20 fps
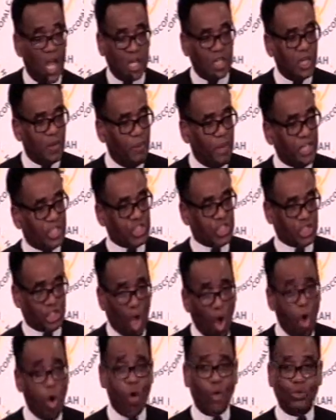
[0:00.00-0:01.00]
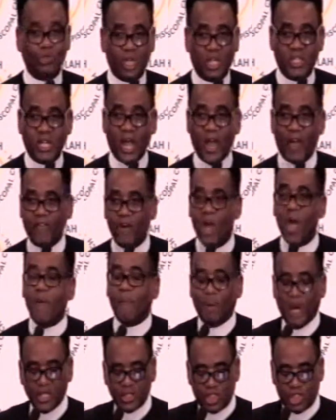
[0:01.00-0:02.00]
to be stoned to death,
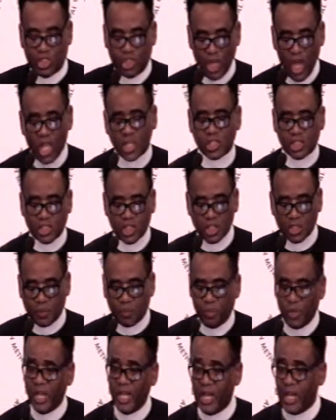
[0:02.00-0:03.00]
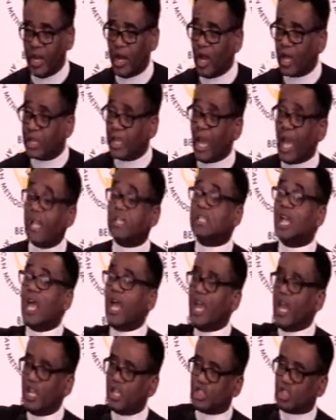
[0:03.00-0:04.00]
but justice pleaded her case.
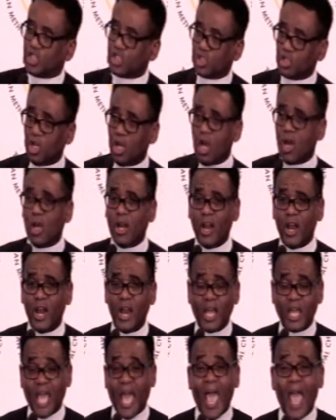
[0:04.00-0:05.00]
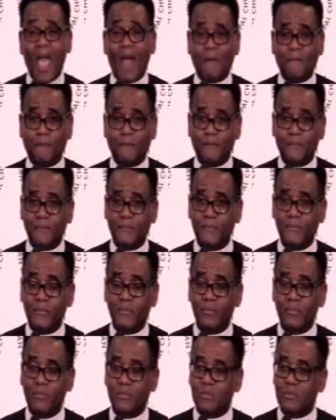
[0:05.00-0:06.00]
He stood in the gap
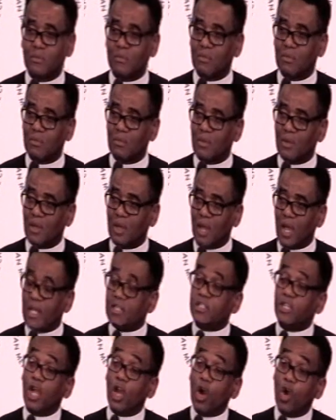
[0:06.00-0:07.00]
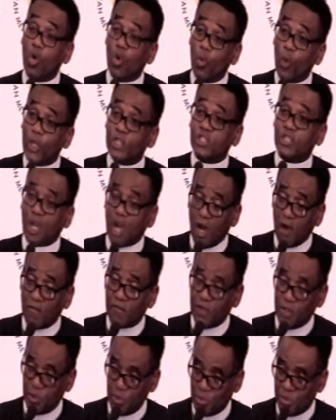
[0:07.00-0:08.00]
and said, Which of
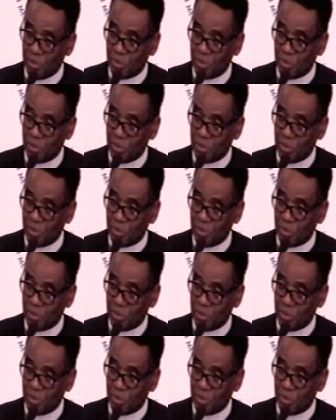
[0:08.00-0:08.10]
you